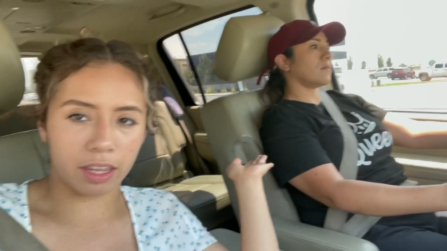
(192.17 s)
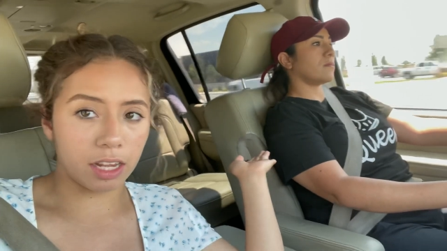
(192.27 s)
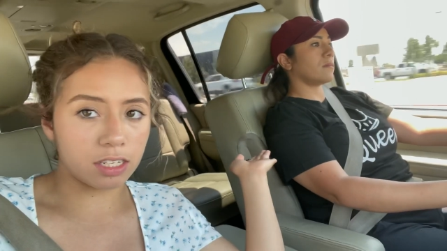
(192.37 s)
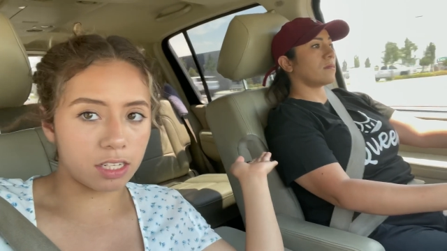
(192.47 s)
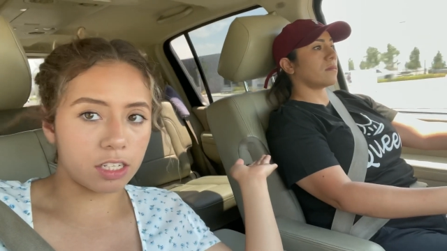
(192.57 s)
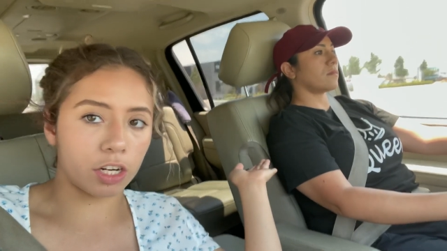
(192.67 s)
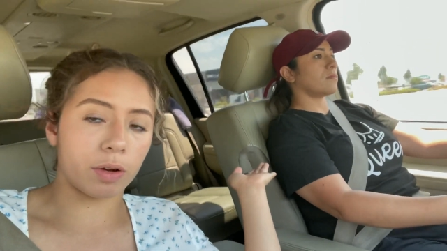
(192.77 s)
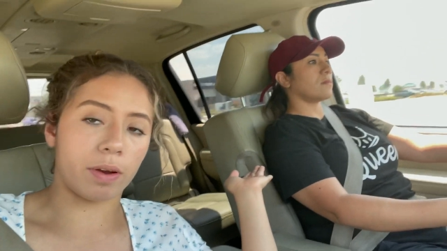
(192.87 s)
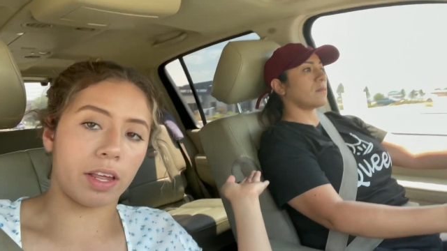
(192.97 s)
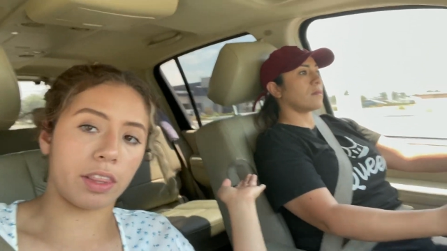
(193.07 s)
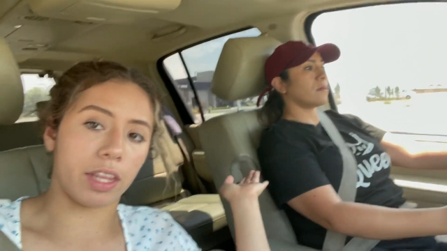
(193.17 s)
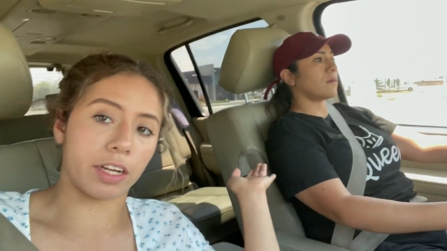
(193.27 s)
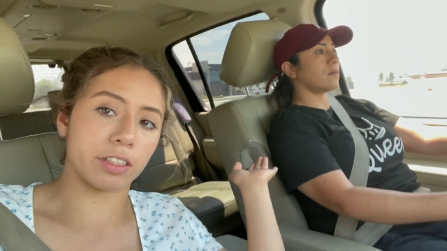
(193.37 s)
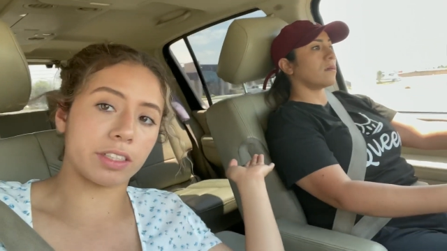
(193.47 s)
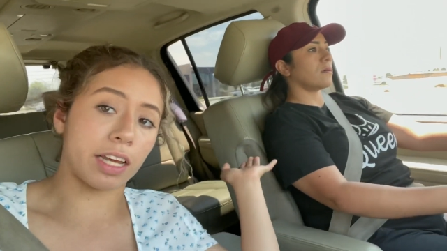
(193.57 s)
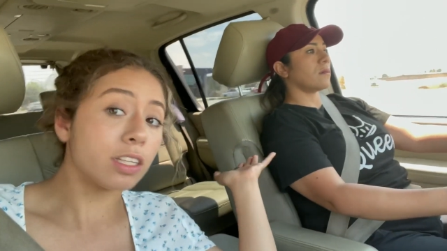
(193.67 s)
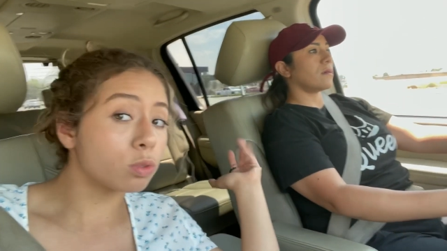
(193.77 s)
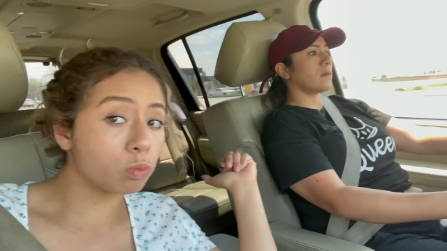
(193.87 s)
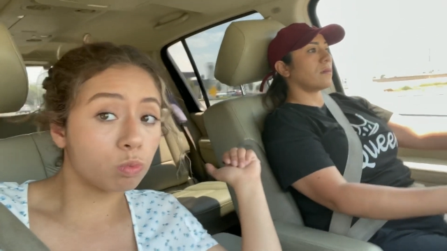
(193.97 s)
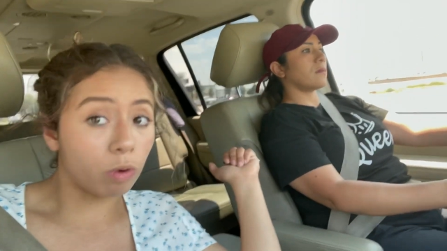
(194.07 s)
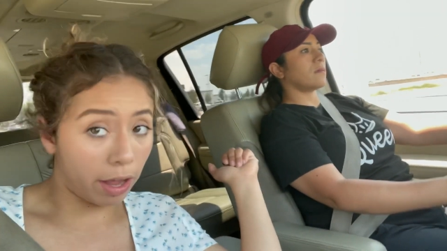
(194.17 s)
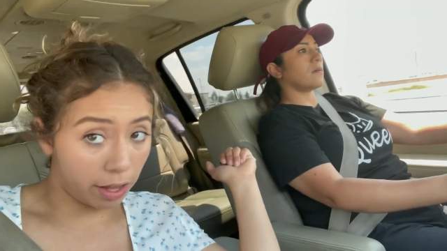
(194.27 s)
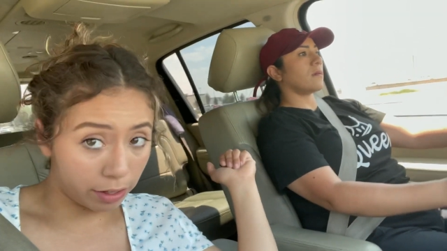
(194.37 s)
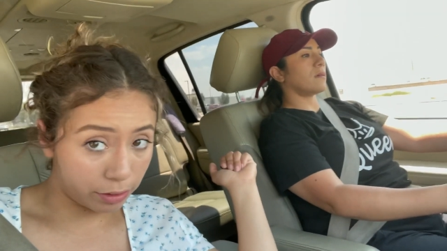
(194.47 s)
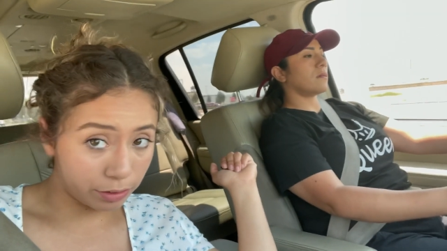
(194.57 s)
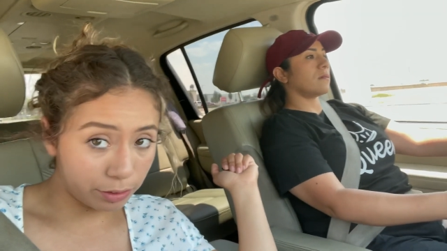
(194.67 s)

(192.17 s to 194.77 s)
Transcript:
Speaker 1: they did decorate theirs as well.